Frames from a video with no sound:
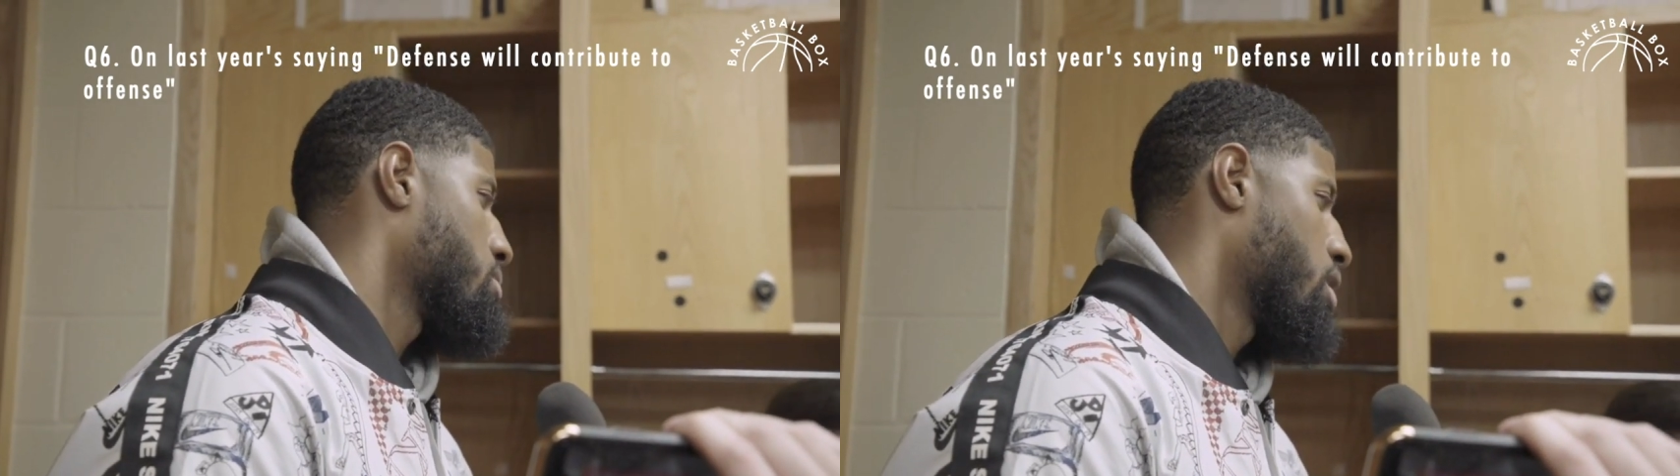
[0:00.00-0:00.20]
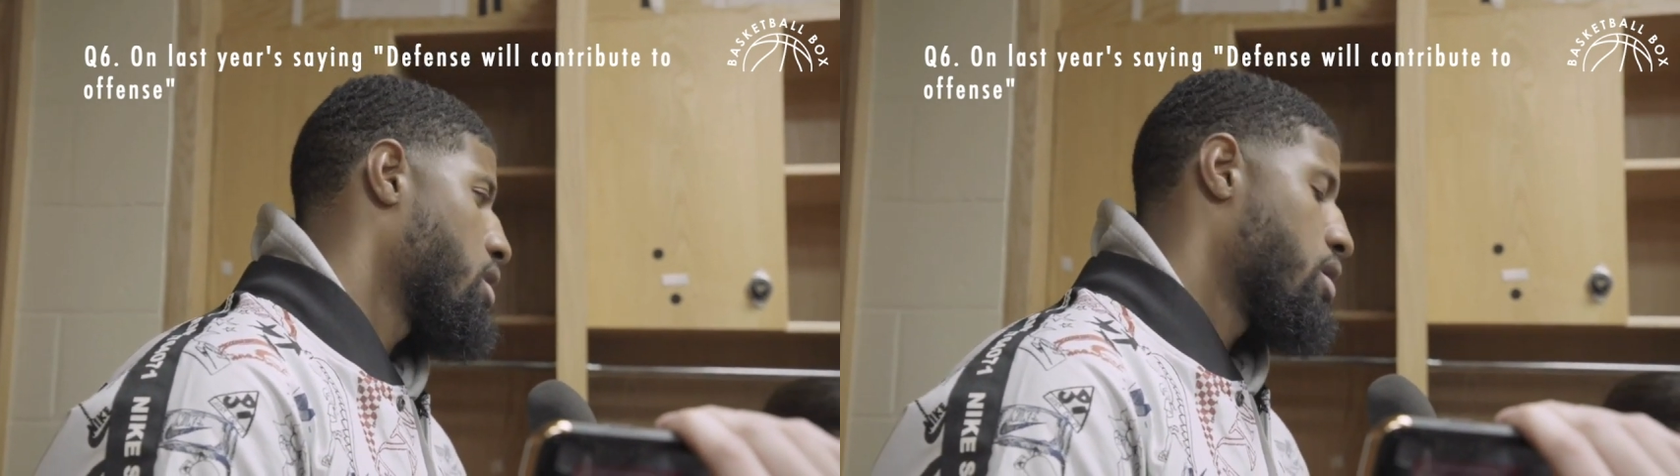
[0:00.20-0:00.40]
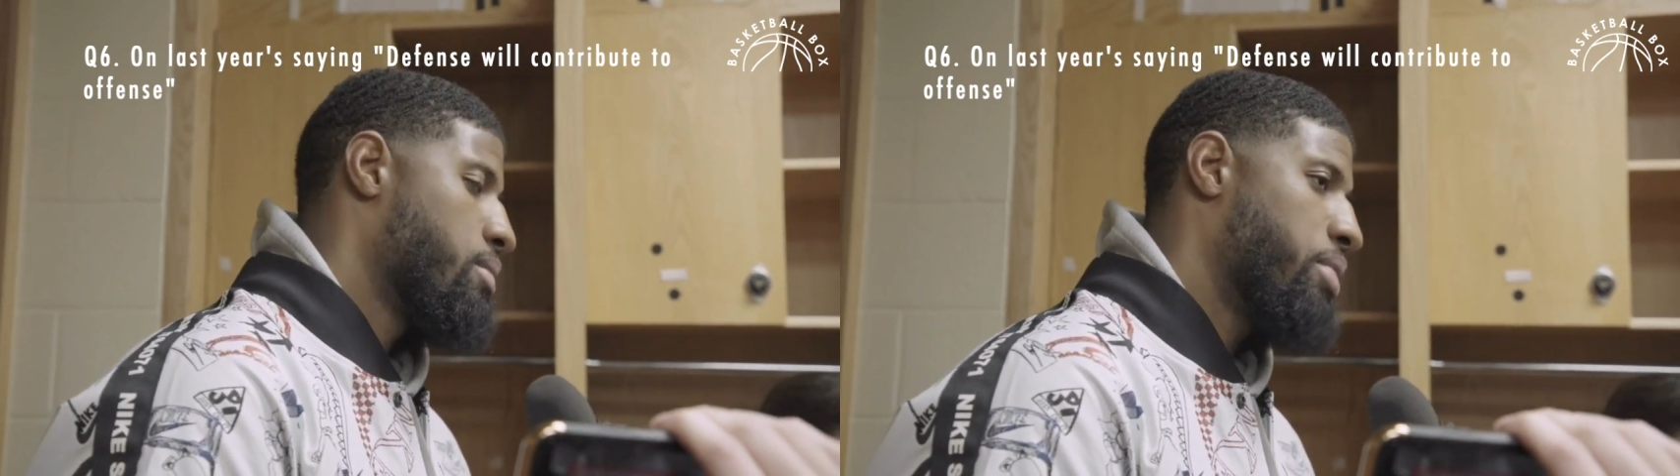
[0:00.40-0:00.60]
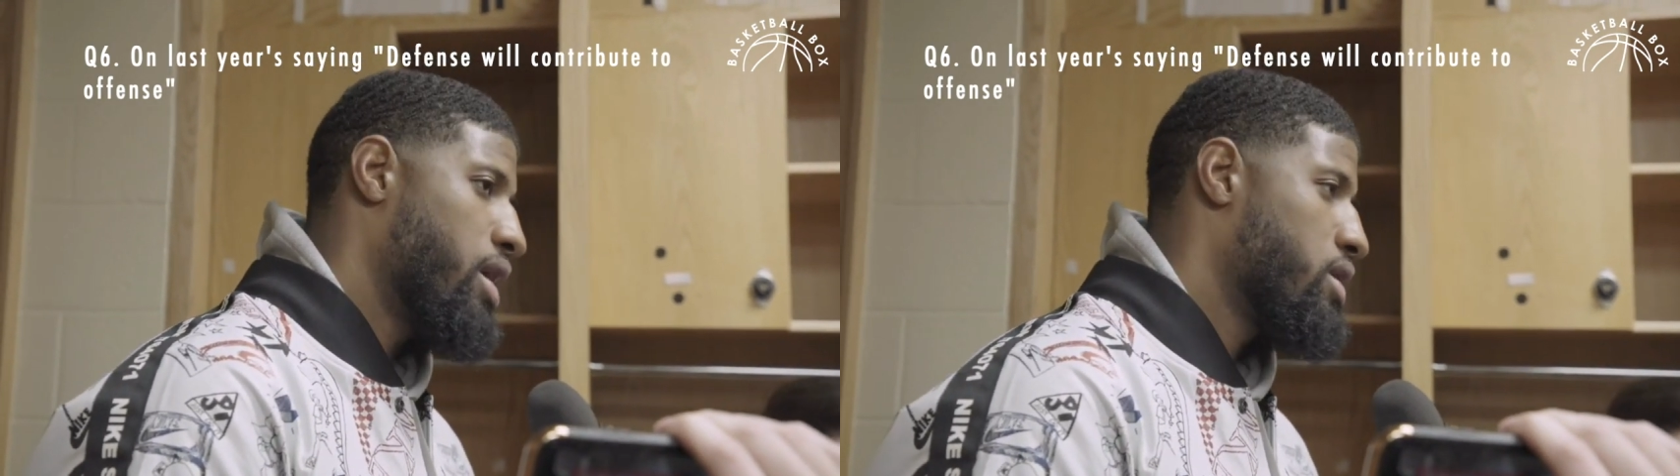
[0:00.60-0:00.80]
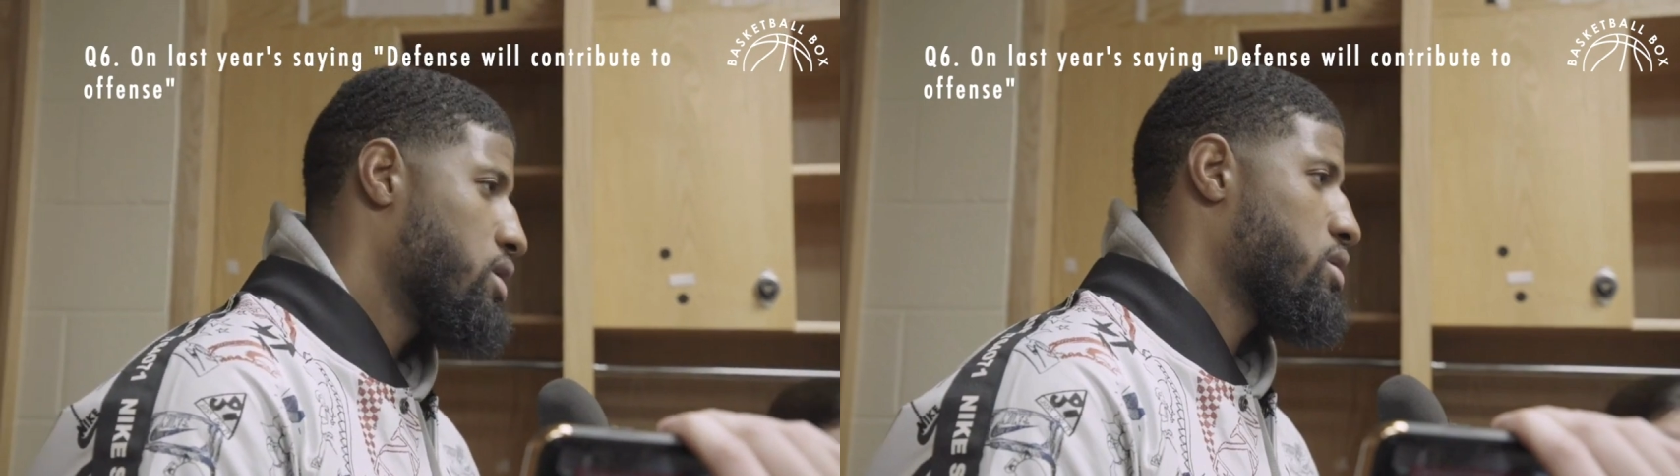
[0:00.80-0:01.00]
Uh,
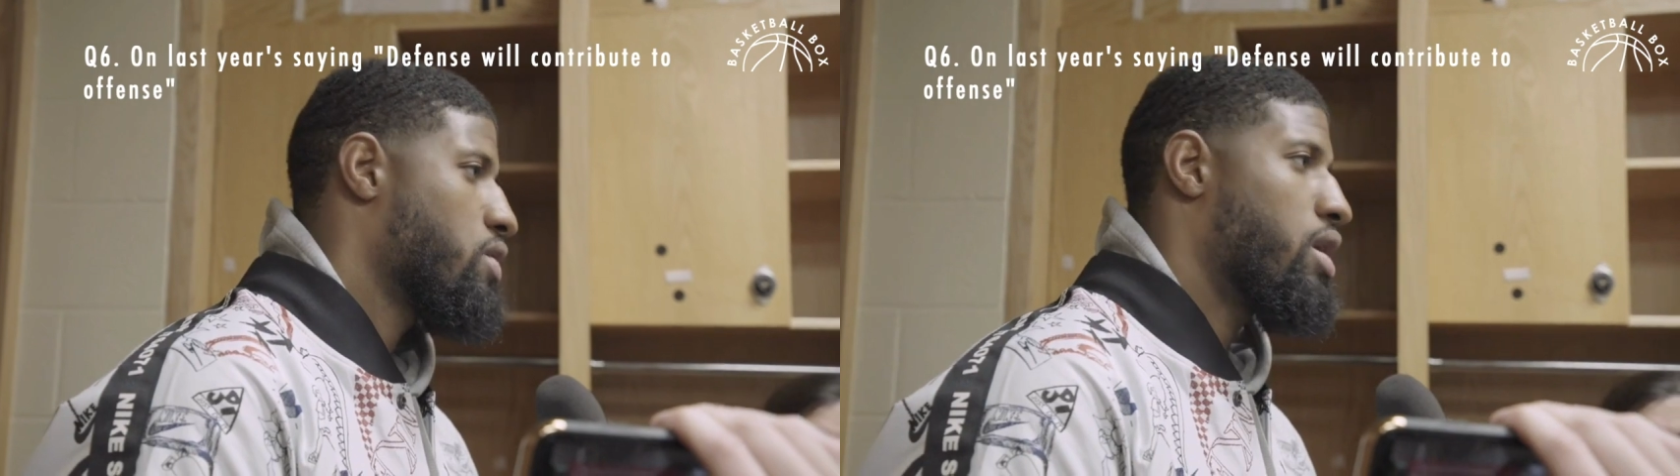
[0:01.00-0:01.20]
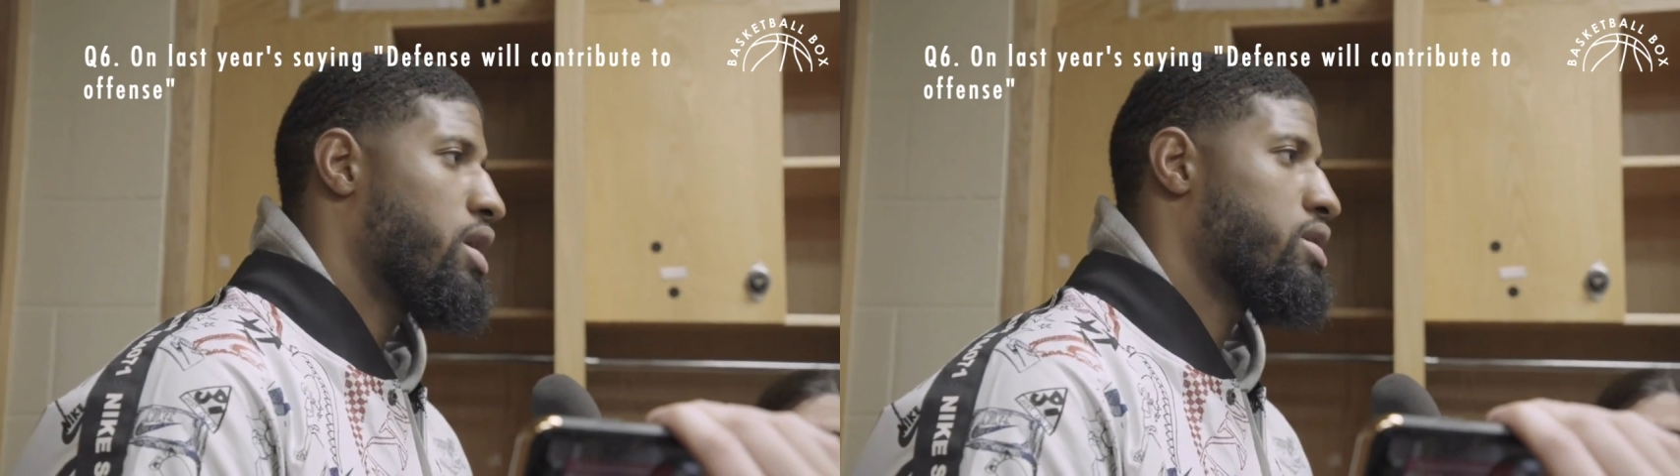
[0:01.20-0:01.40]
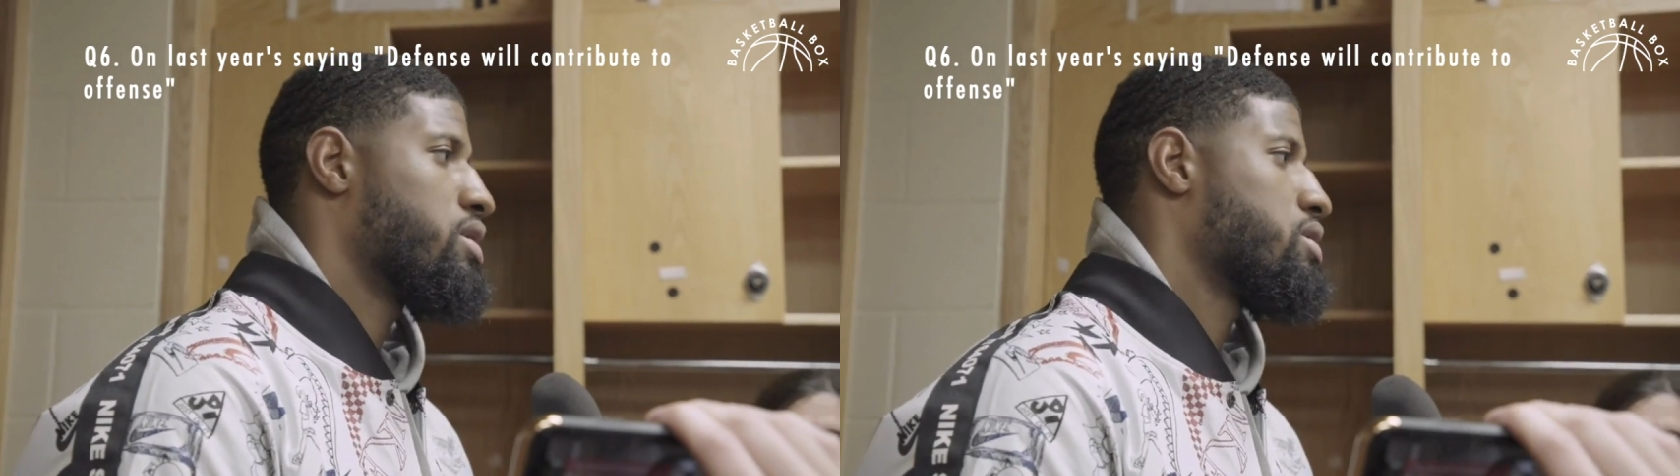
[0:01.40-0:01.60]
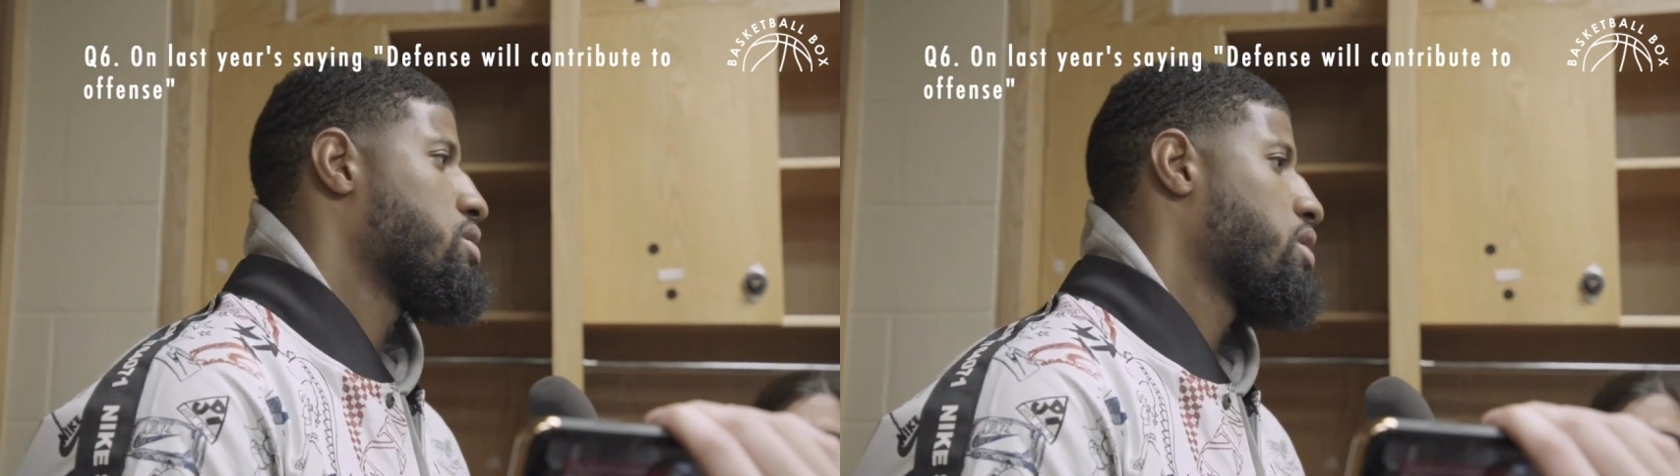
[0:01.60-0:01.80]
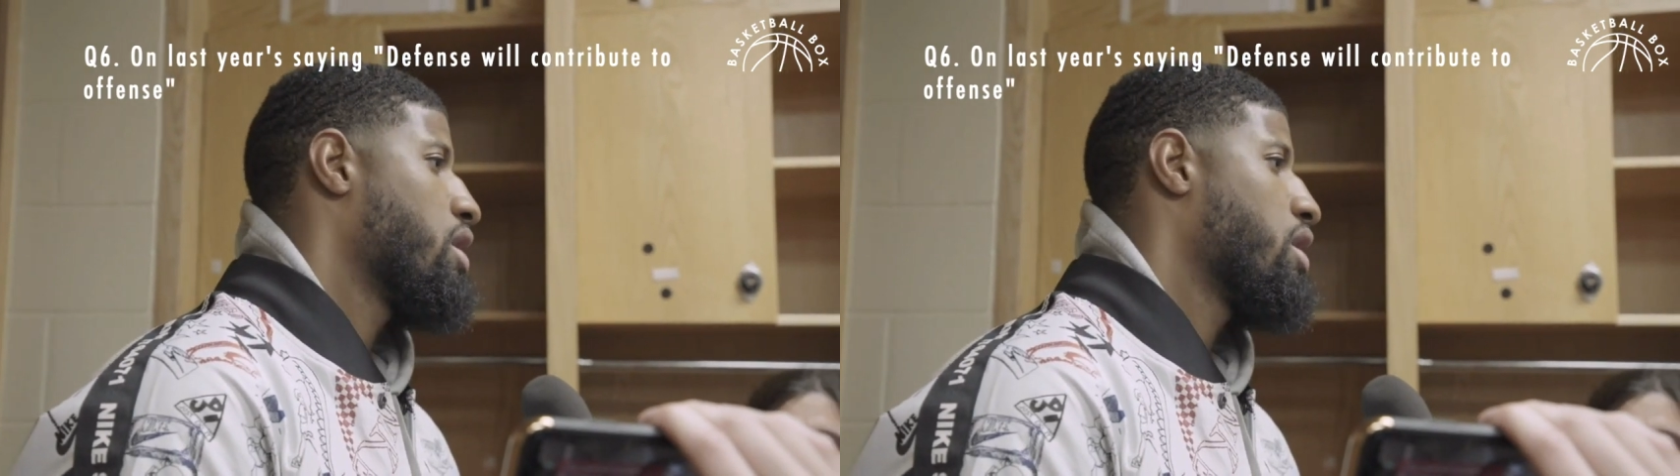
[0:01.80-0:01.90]
Pat does it, Quad does it.